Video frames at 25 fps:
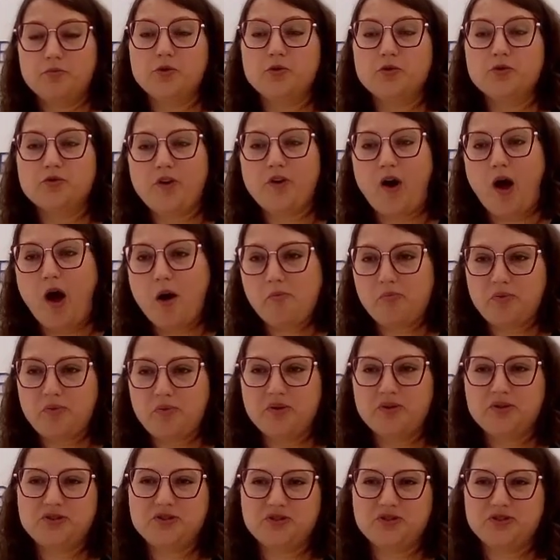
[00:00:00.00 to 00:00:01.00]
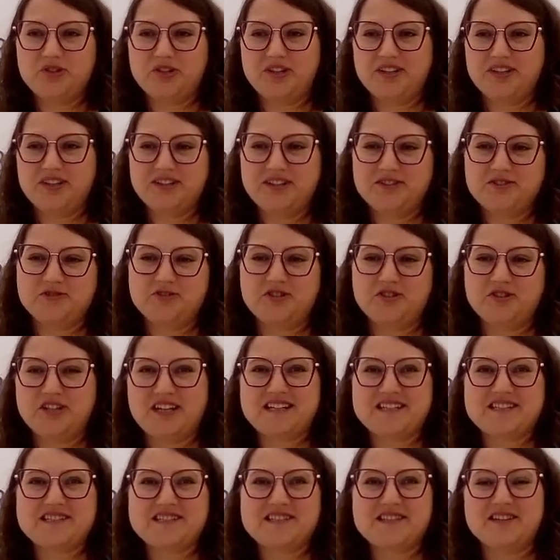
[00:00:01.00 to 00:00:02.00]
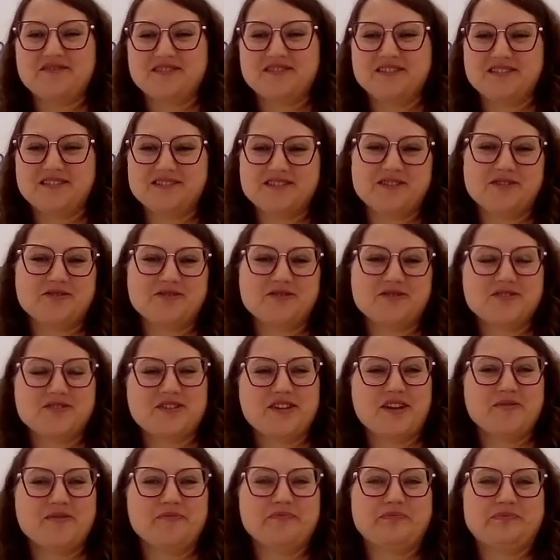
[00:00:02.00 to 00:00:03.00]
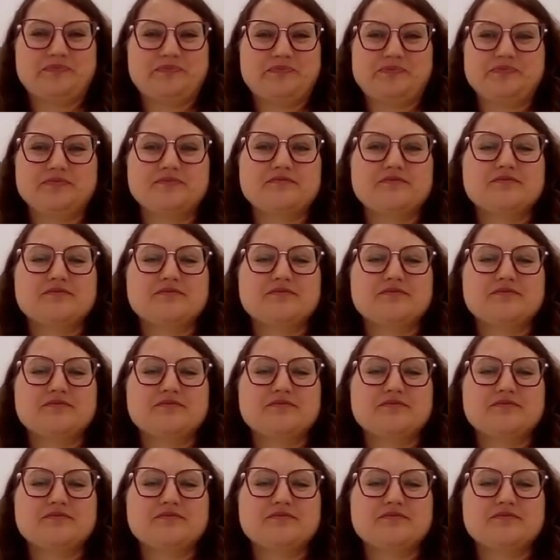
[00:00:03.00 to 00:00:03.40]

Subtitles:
move up to the next level, so to say.